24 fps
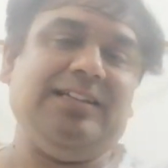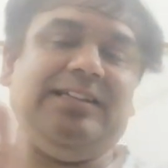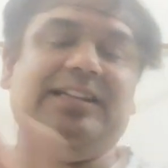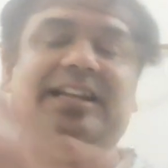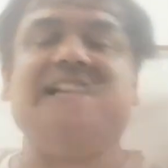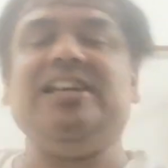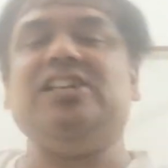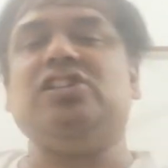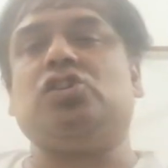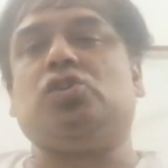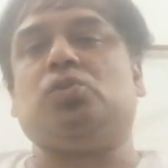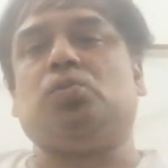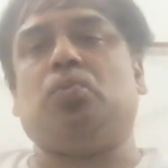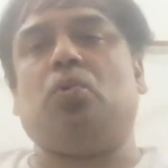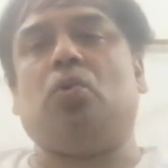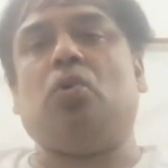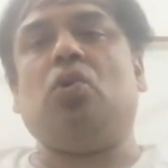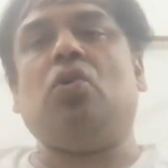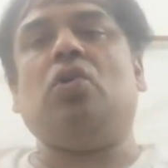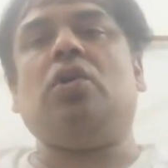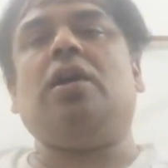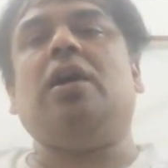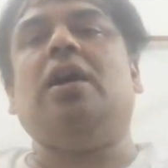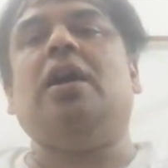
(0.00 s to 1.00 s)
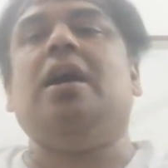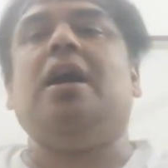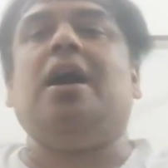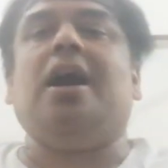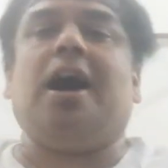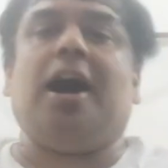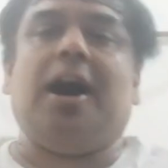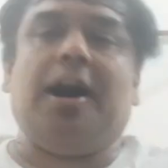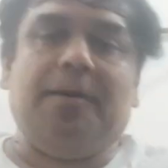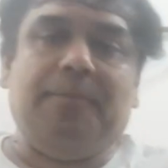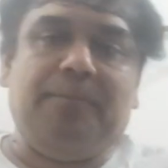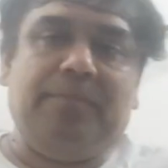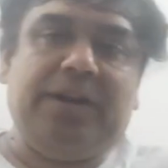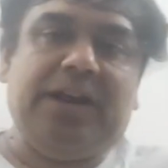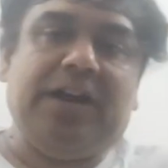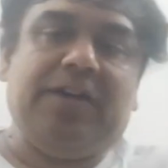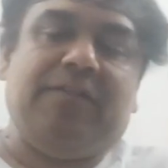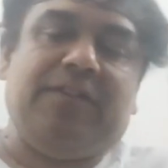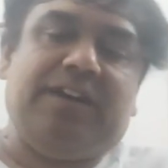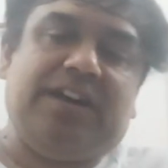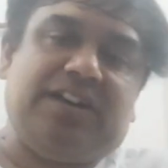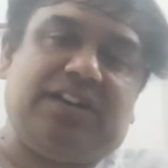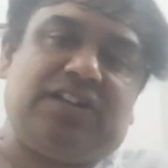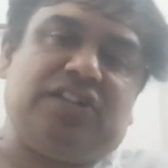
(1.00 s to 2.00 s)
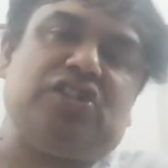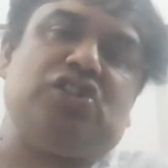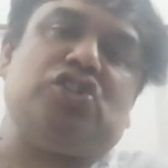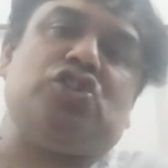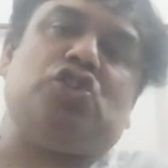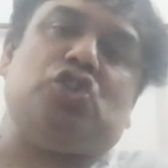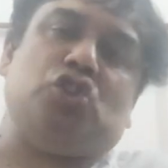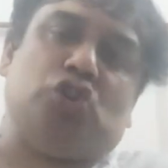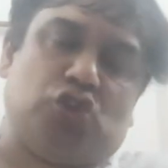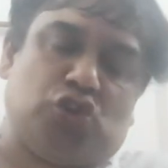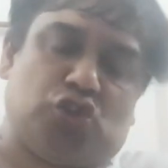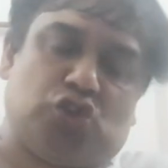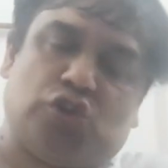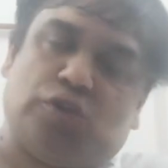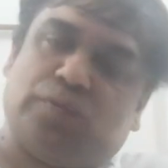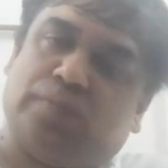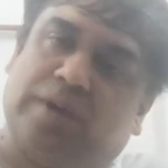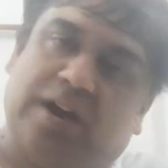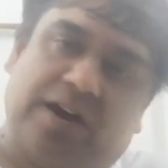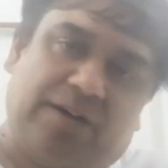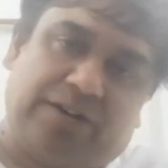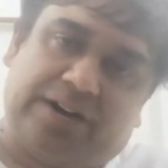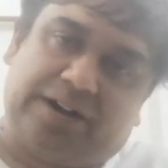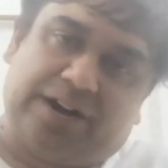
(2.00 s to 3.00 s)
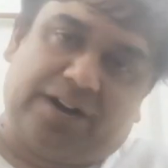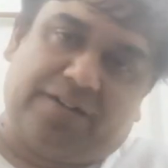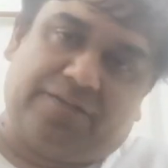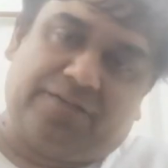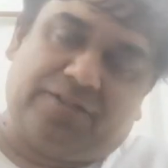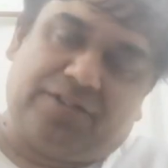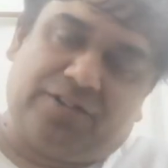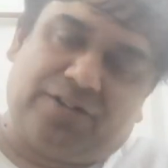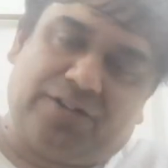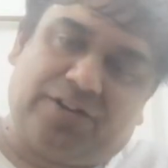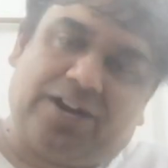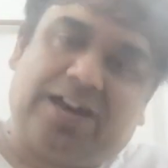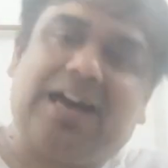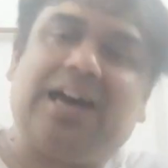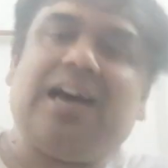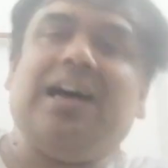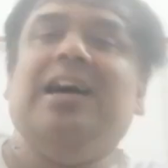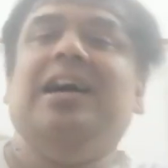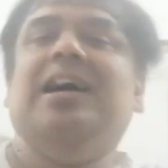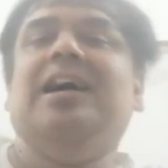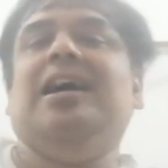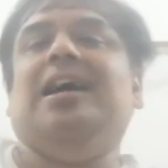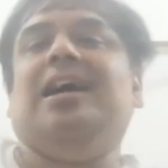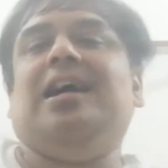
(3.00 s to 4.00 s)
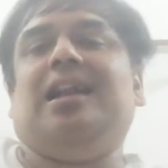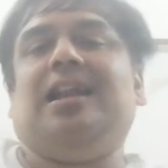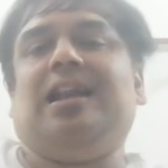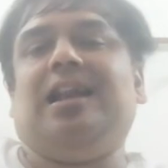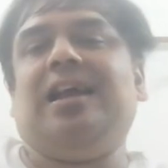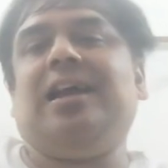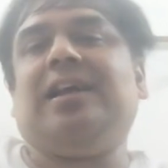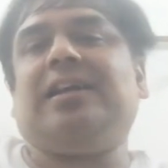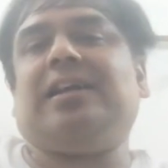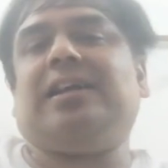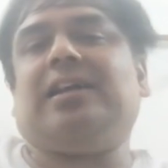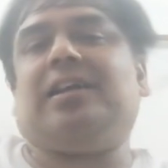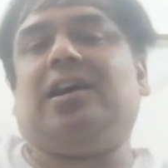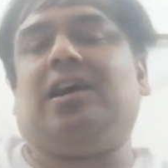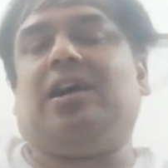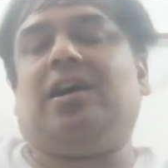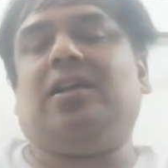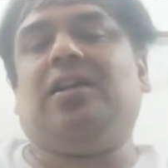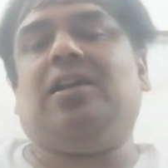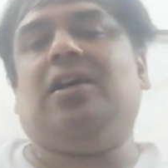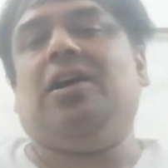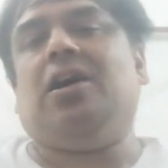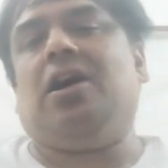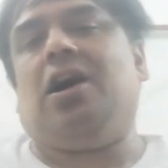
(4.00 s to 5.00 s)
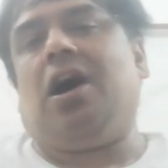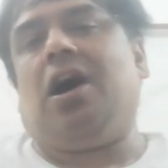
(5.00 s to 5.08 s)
These four abbreviations you should be aware of. Okay. Later on,